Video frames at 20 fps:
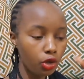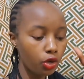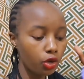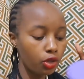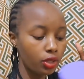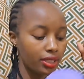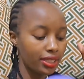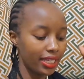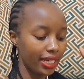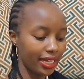
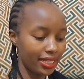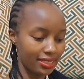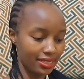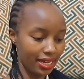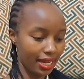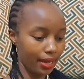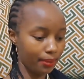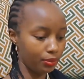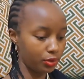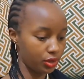the
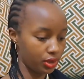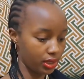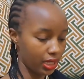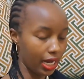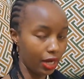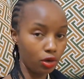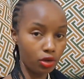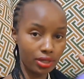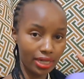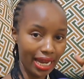entire body,
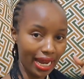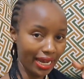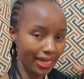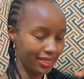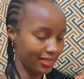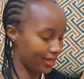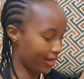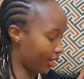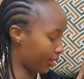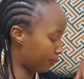on her
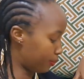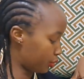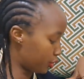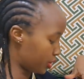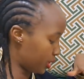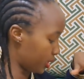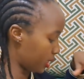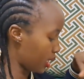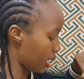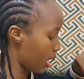entire
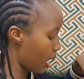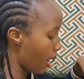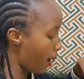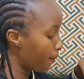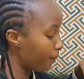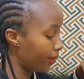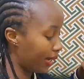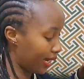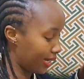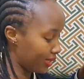body.
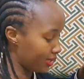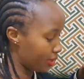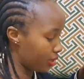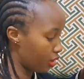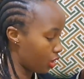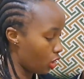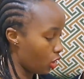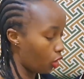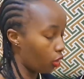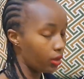But
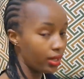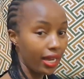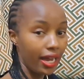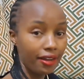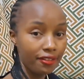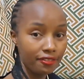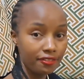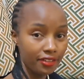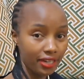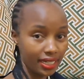on
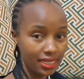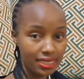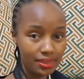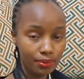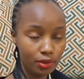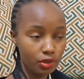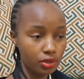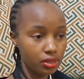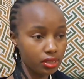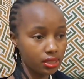her face,
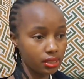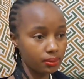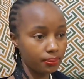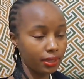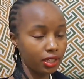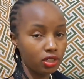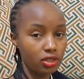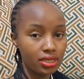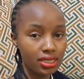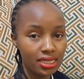because
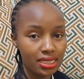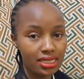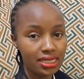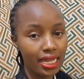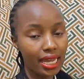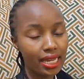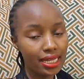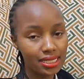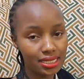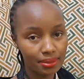my daughter's
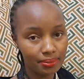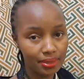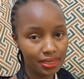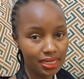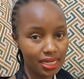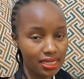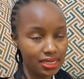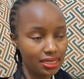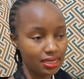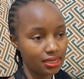eczema
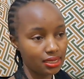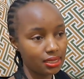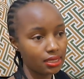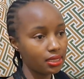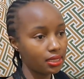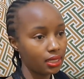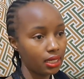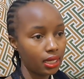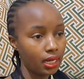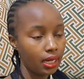
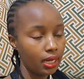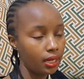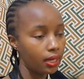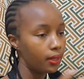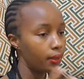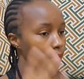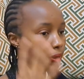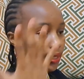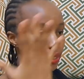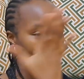
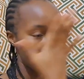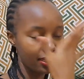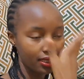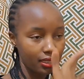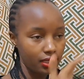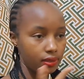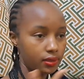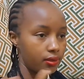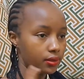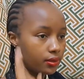it
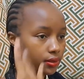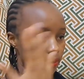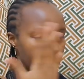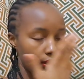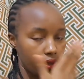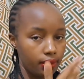doesn't